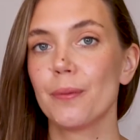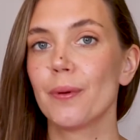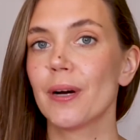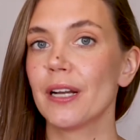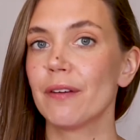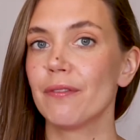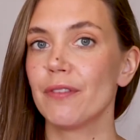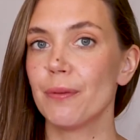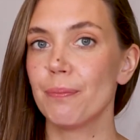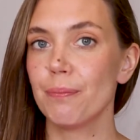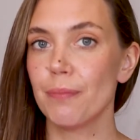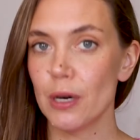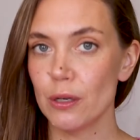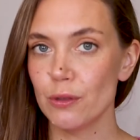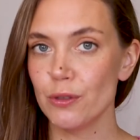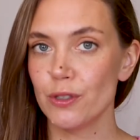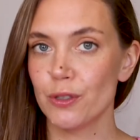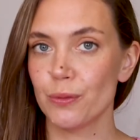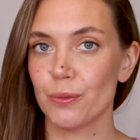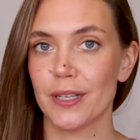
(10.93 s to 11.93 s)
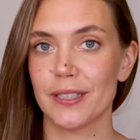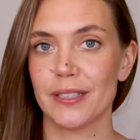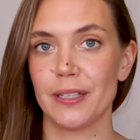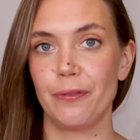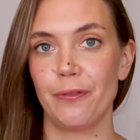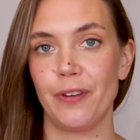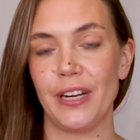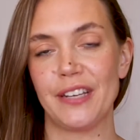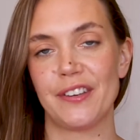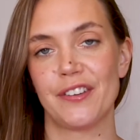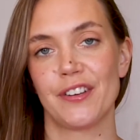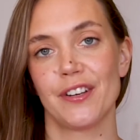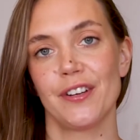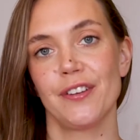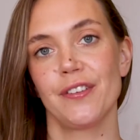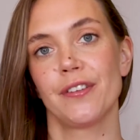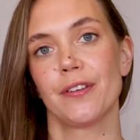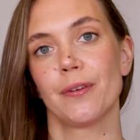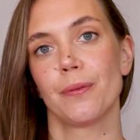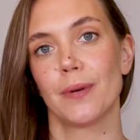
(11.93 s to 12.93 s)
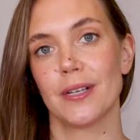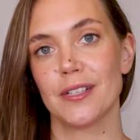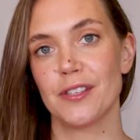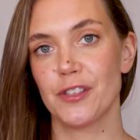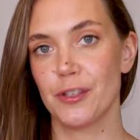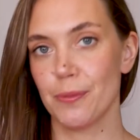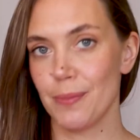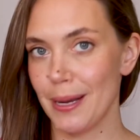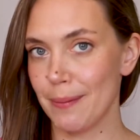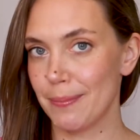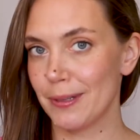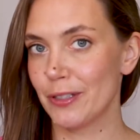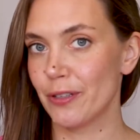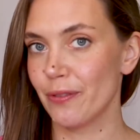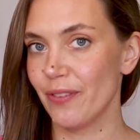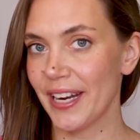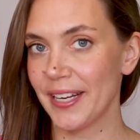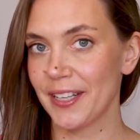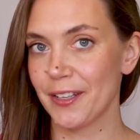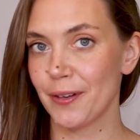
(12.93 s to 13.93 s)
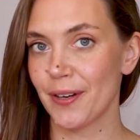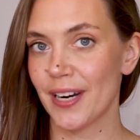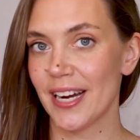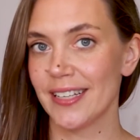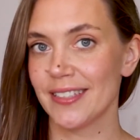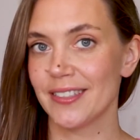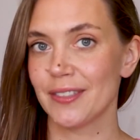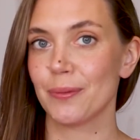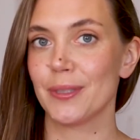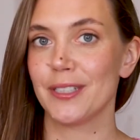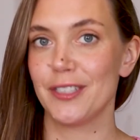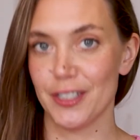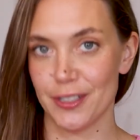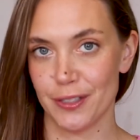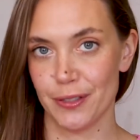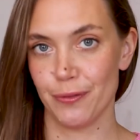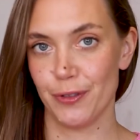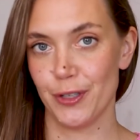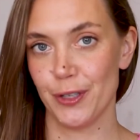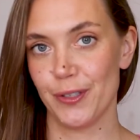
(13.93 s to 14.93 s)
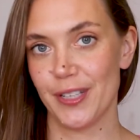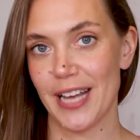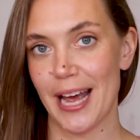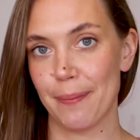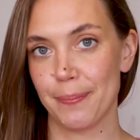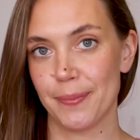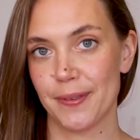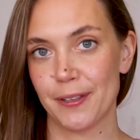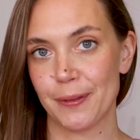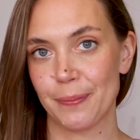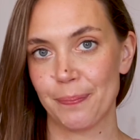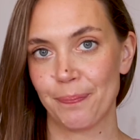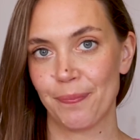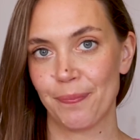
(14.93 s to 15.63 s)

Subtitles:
one of the most wanted features was to be able to vectorize with just a few taps.